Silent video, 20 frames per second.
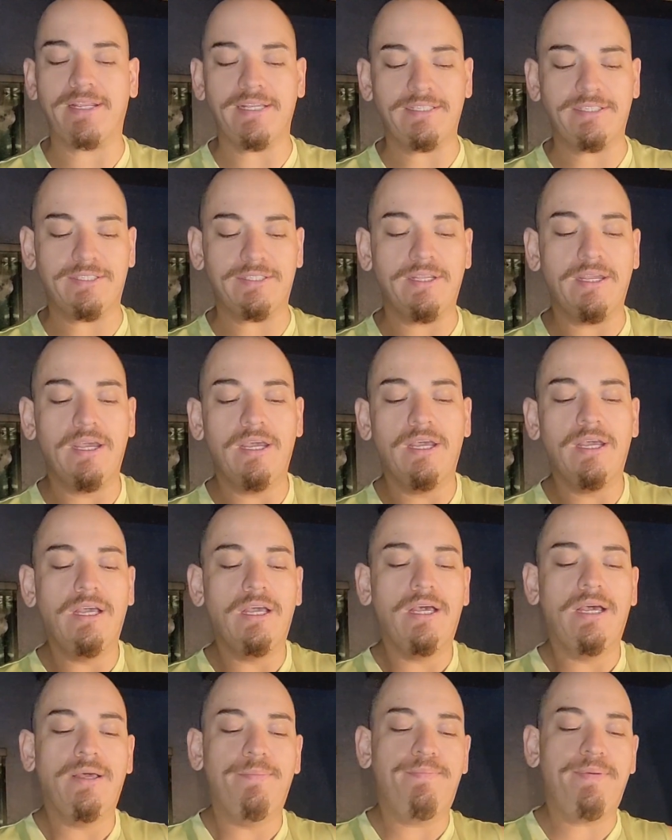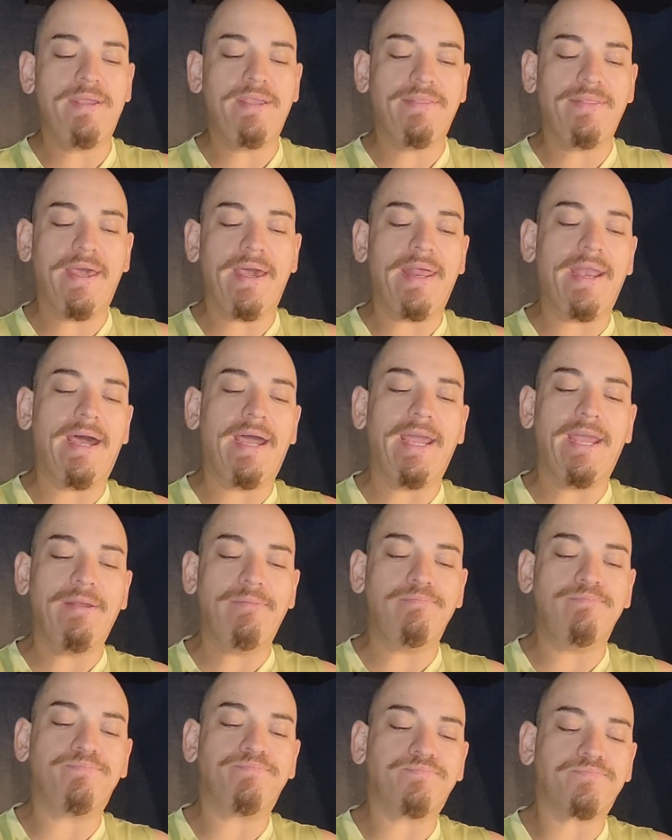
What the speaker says: And being that I am